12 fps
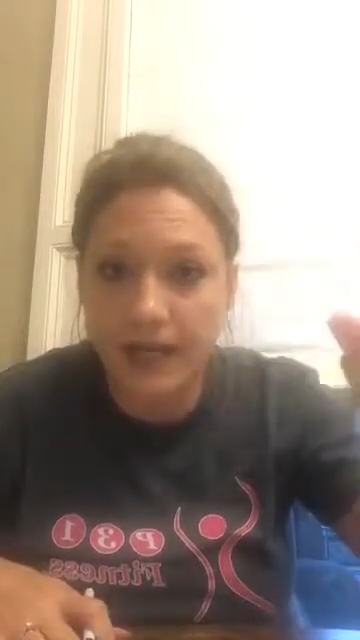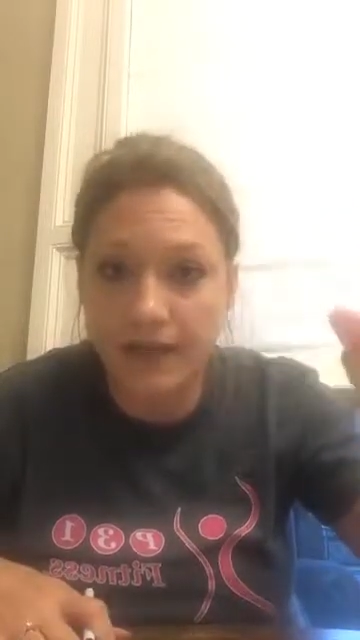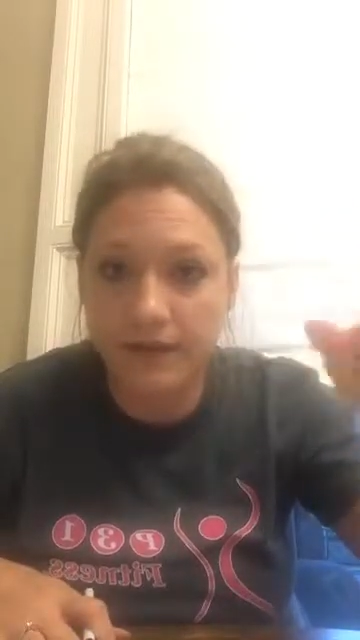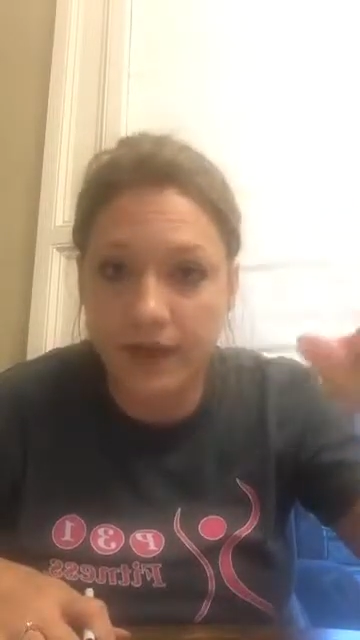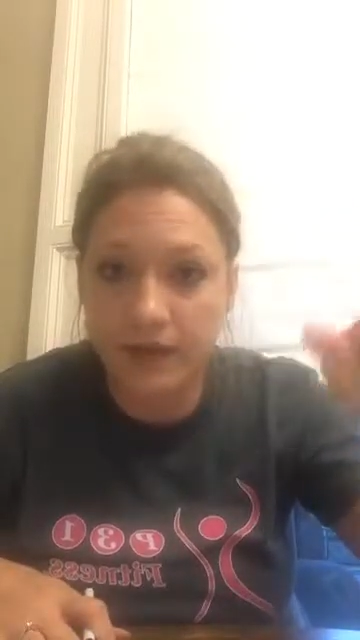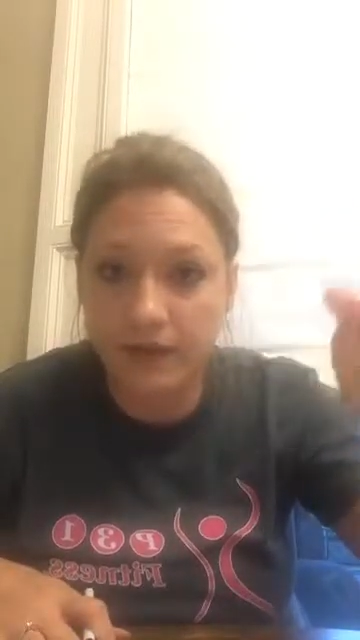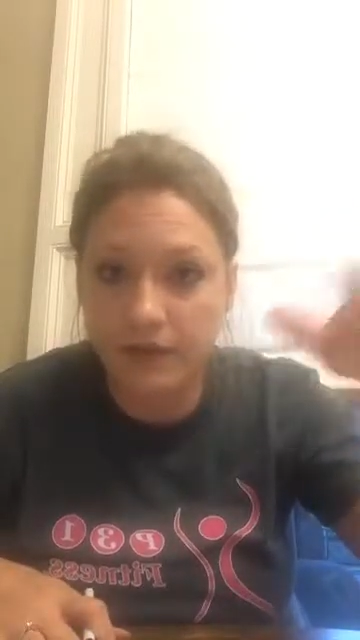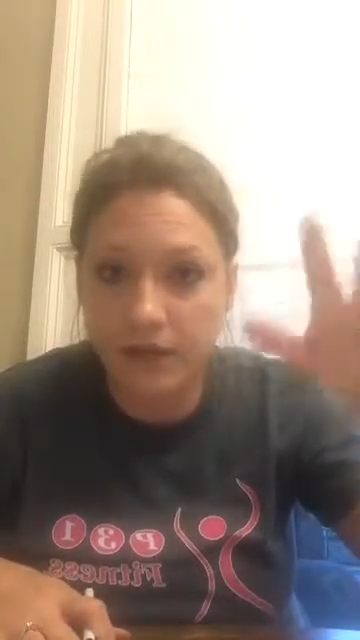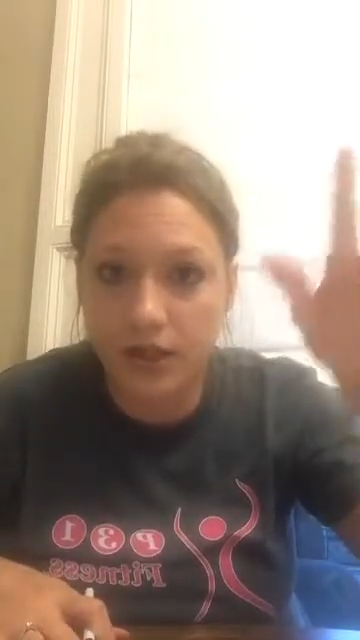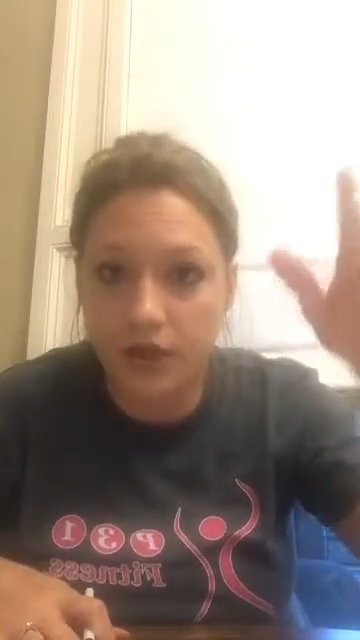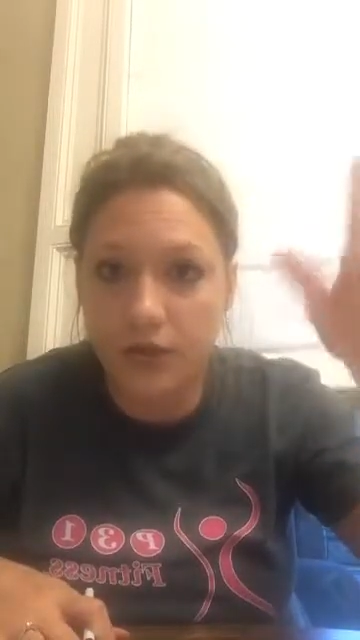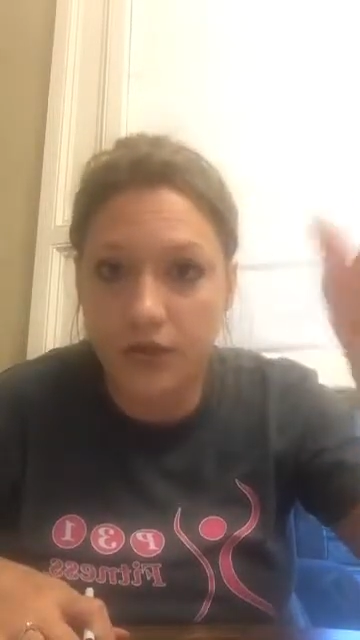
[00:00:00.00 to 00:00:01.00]
even,
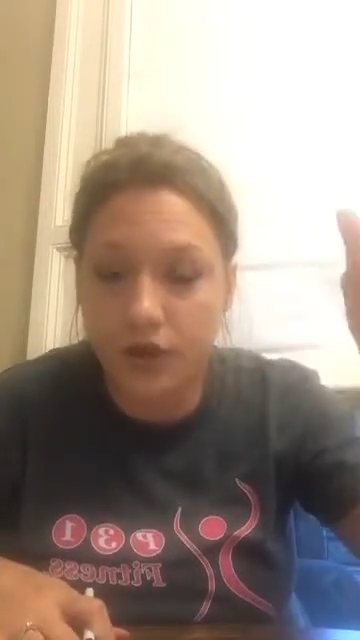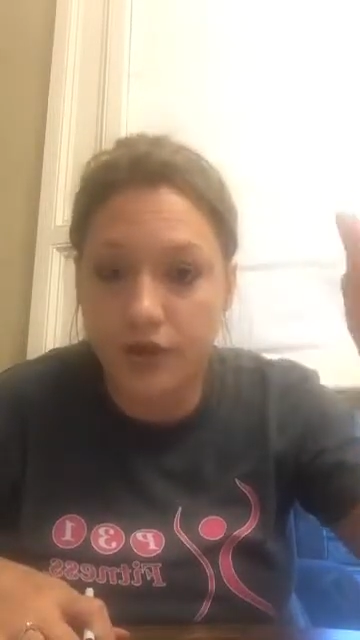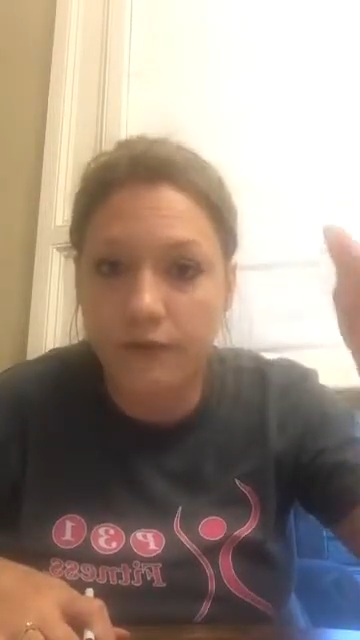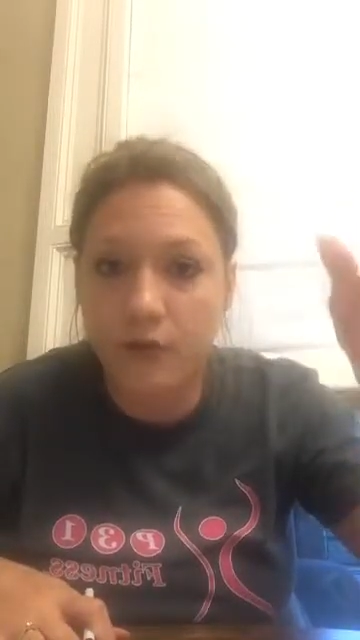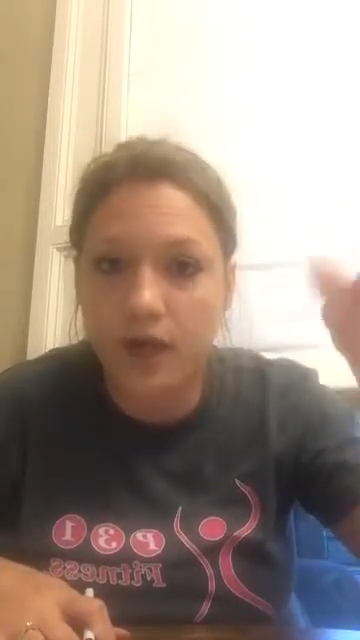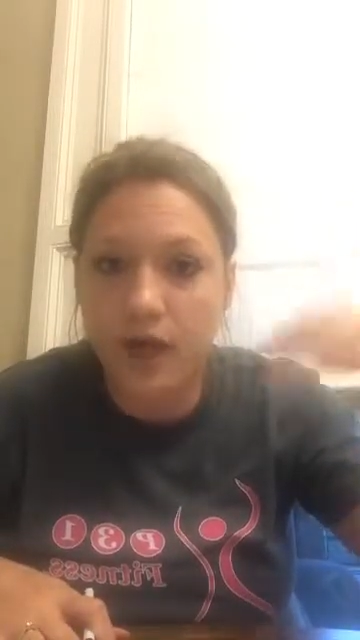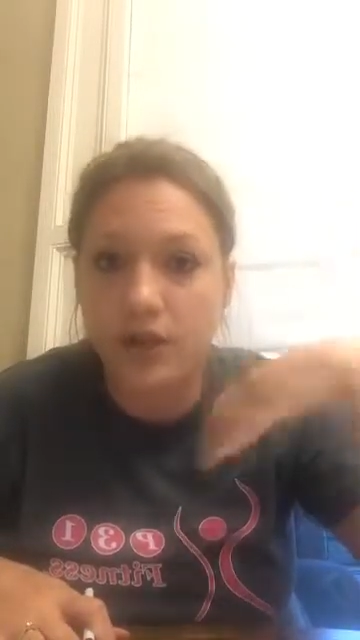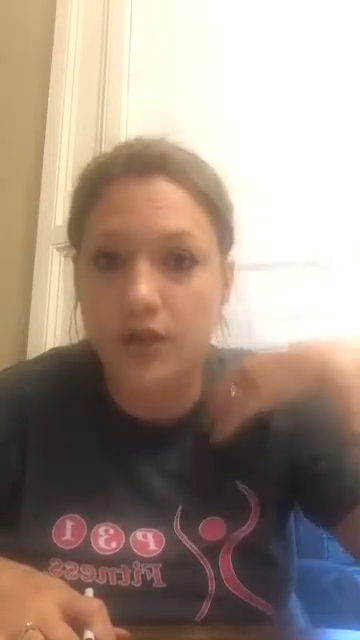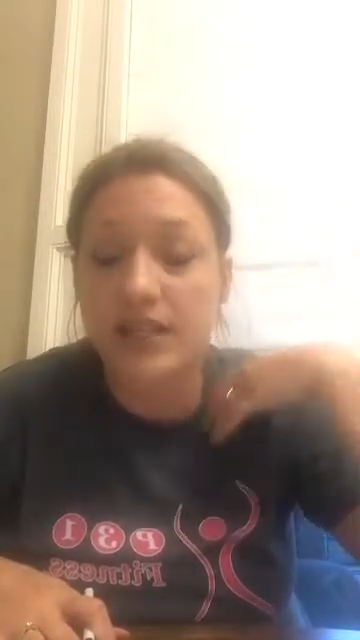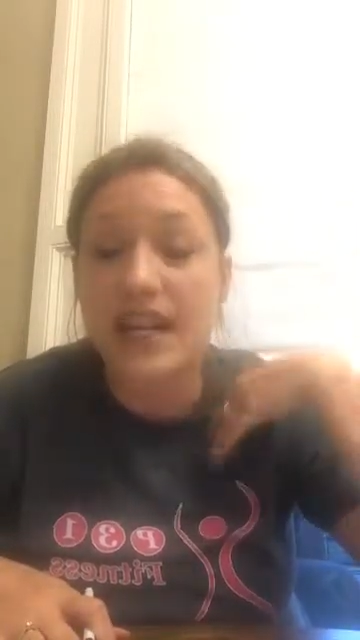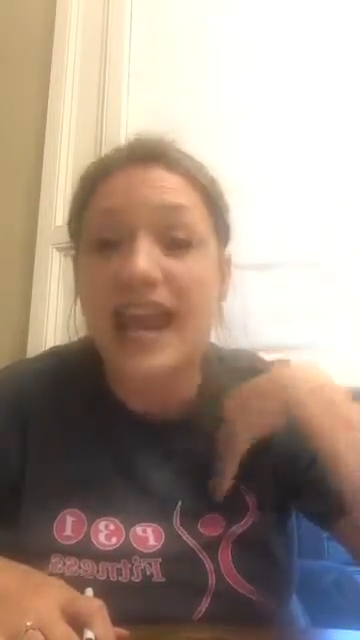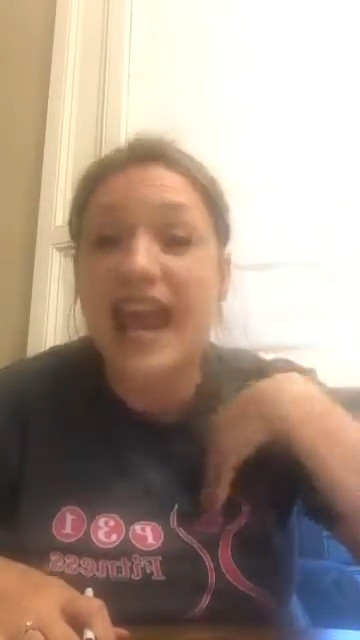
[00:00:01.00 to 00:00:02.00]
you know, $34,